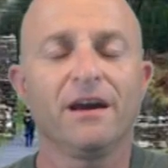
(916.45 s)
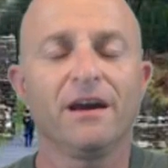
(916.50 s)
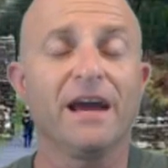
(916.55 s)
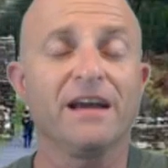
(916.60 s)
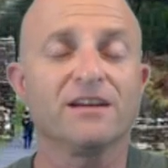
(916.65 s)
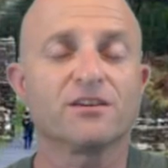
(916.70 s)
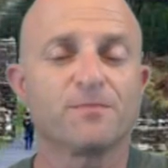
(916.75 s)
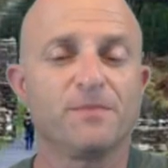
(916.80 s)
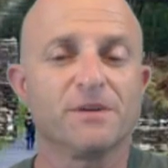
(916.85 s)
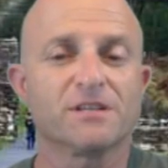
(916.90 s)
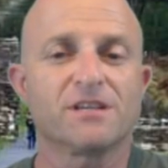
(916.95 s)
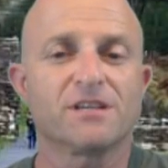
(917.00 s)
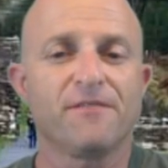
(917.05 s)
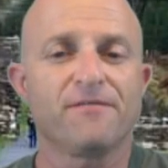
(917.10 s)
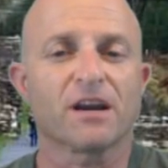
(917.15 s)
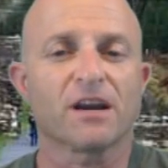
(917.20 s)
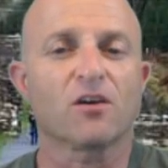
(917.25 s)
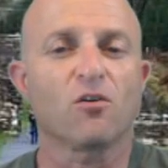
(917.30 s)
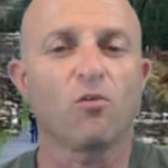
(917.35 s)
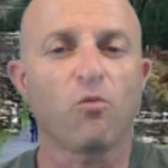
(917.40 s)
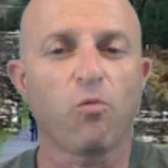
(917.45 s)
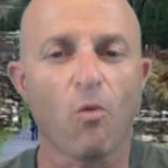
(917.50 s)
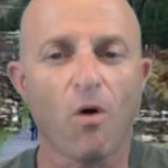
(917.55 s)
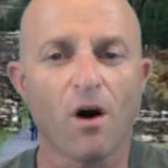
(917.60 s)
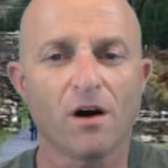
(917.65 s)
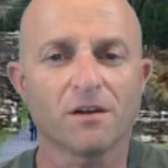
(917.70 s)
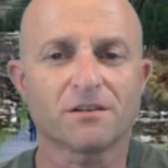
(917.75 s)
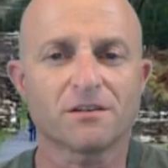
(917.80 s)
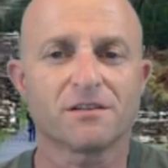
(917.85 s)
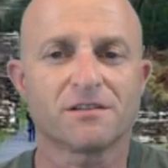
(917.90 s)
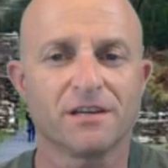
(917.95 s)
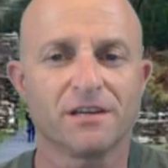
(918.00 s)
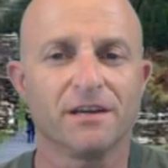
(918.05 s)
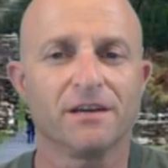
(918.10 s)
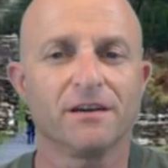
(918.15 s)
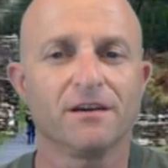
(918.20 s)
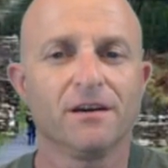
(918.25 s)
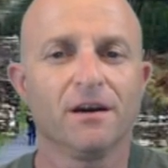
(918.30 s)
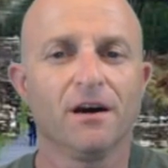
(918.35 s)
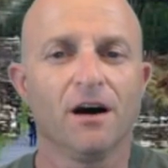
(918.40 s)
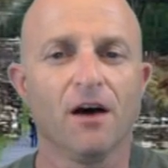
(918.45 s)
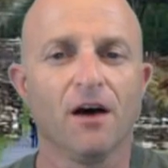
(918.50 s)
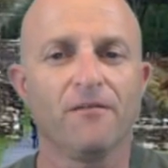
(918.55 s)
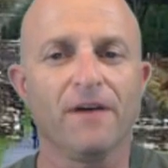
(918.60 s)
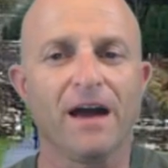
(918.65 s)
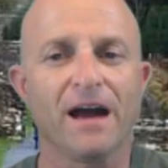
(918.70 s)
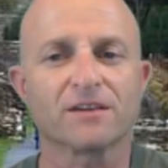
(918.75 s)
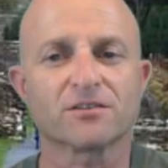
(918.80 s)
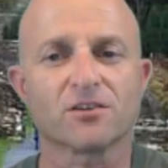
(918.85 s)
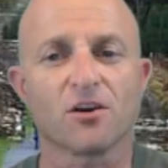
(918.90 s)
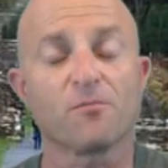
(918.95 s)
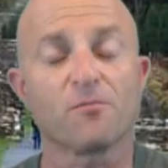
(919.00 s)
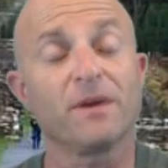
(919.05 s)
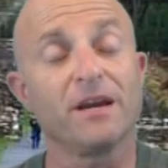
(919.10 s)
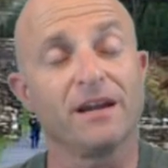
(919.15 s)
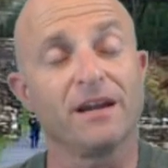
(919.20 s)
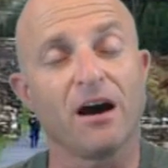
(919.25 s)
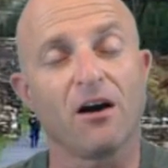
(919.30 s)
a specific quantity of XRP.